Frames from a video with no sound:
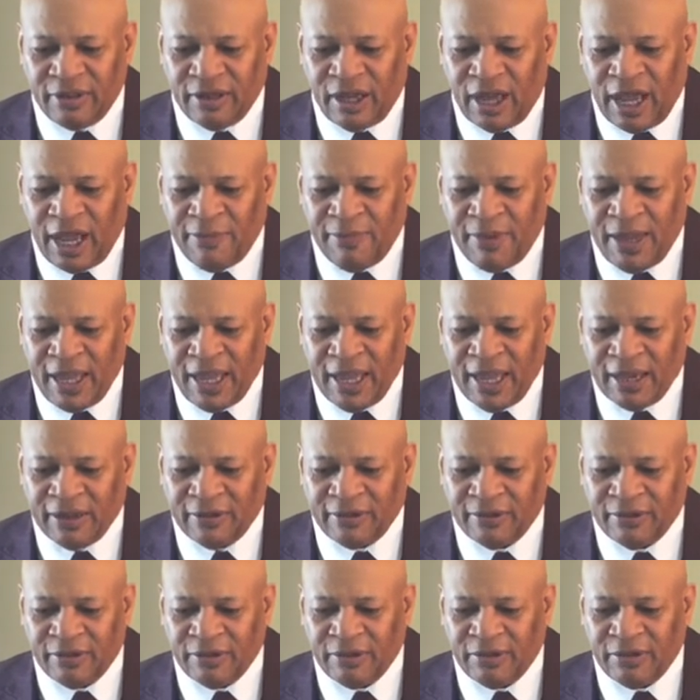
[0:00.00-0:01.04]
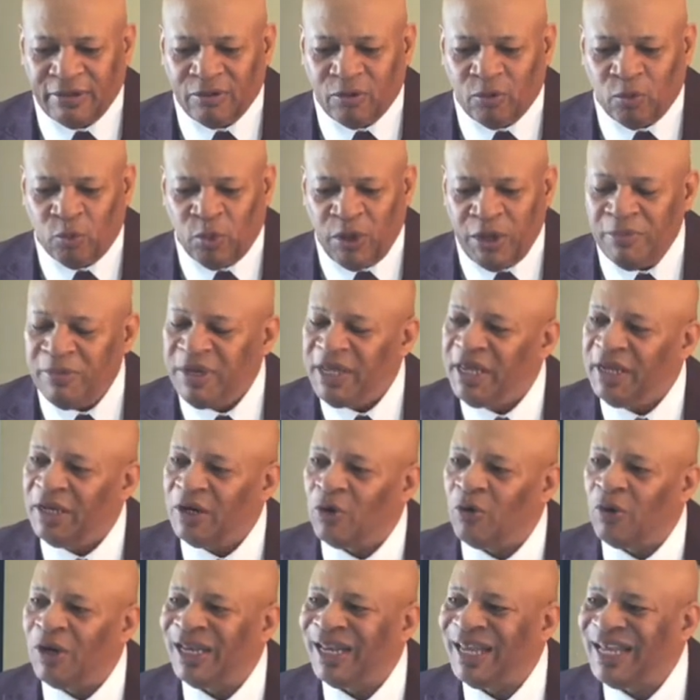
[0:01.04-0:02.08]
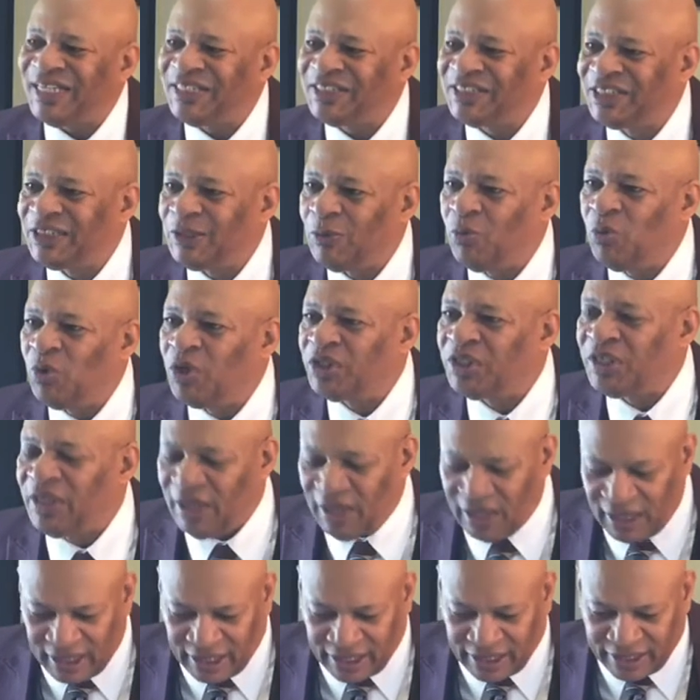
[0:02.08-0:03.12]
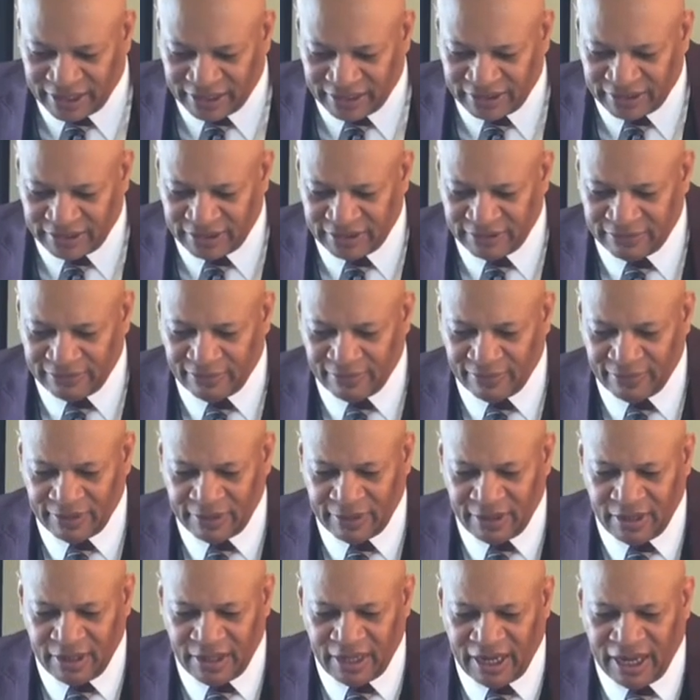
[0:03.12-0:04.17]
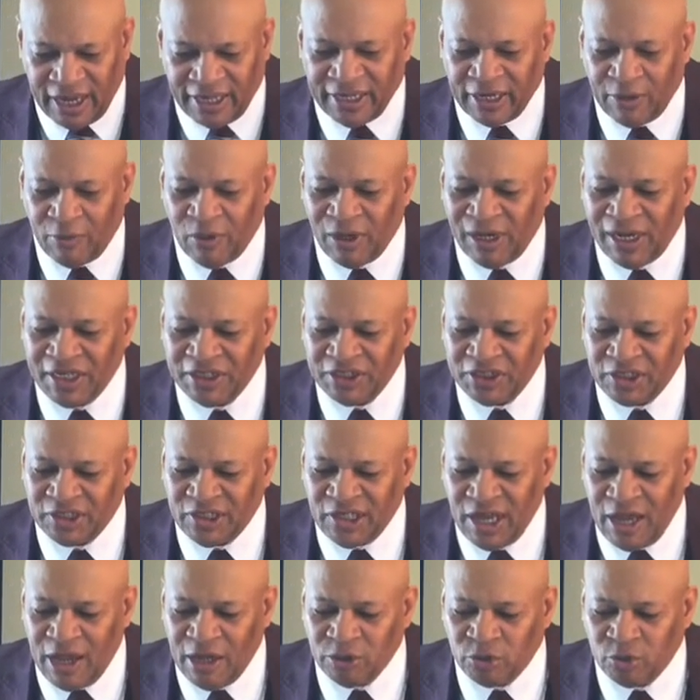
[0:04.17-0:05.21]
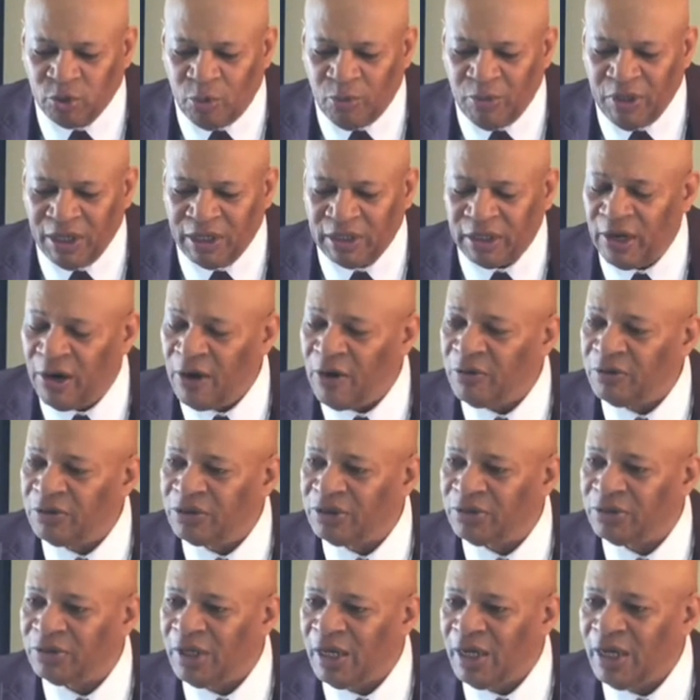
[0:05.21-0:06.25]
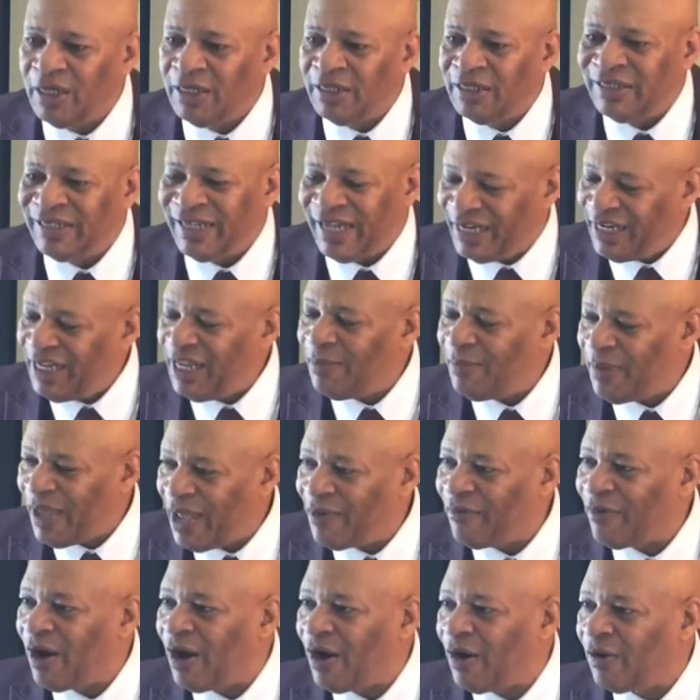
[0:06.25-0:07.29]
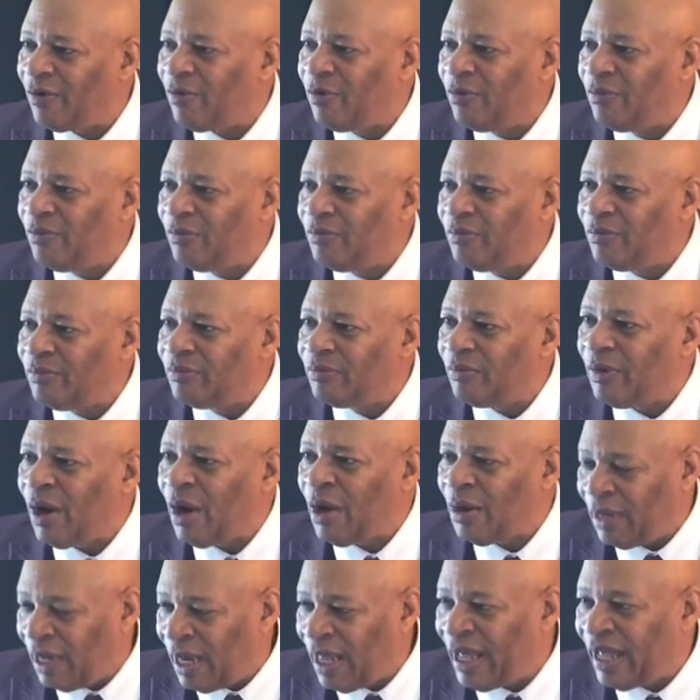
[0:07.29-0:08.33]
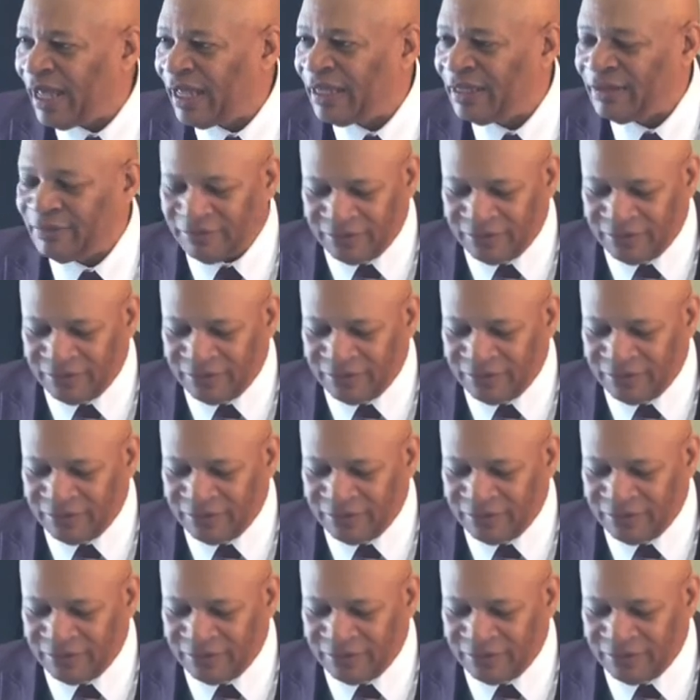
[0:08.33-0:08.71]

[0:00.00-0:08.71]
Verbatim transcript: Amen. We need a relationship with God. And that relationship comes when we learn to let him have our, our lives.